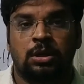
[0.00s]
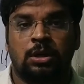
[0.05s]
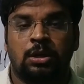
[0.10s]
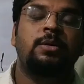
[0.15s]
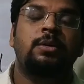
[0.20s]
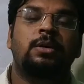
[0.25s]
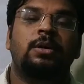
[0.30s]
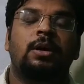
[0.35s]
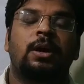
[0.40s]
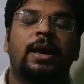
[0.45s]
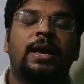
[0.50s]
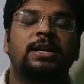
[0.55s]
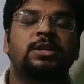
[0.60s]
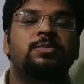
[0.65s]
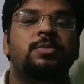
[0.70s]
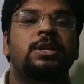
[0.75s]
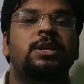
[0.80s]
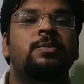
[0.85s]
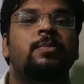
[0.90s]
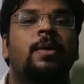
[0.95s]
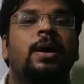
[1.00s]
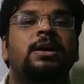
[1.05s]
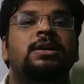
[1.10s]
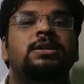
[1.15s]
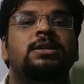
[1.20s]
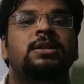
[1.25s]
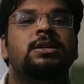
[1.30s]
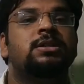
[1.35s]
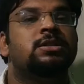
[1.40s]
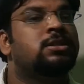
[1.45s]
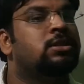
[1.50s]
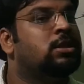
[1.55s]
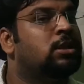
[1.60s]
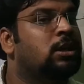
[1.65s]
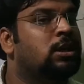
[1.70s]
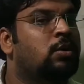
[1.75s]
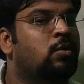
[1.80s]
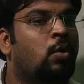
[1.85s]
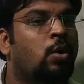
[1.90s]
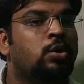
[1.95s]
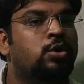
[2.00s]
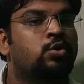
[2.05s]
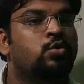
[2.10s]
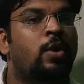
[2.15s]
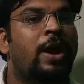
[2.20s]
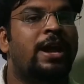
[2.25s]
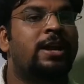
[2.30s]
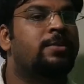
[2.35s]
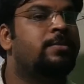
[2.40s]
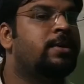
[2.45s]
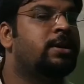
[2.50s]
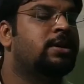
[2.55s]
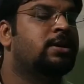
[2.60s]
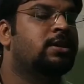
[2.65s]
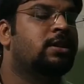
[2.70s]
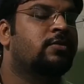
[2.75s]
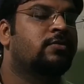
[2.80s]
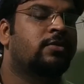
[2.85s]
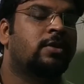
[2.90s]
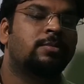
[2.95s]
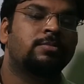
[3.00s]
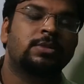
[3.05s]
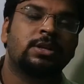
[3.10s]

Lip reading: As many partners they want to admit in the firm,